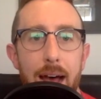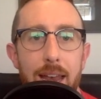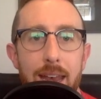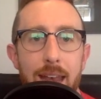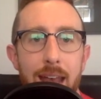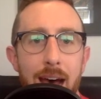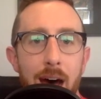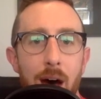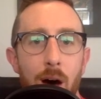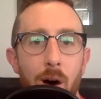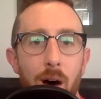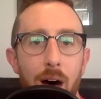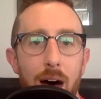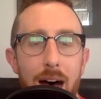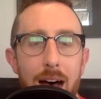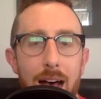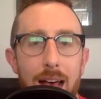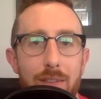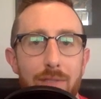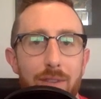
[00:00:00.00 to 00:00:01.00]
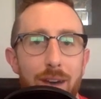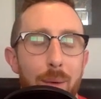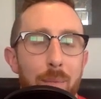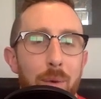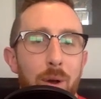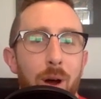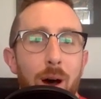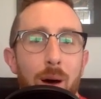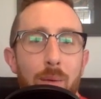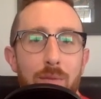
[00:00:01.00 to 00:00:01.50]
Now, if
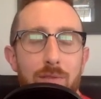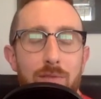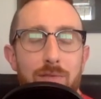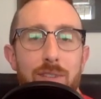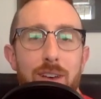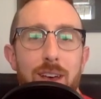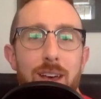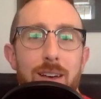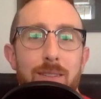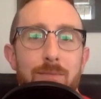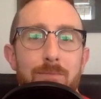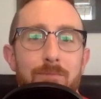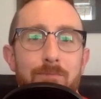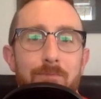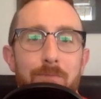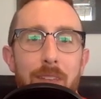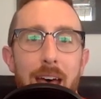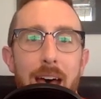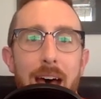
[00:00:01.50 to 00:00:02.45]
I'm an Auburn fan,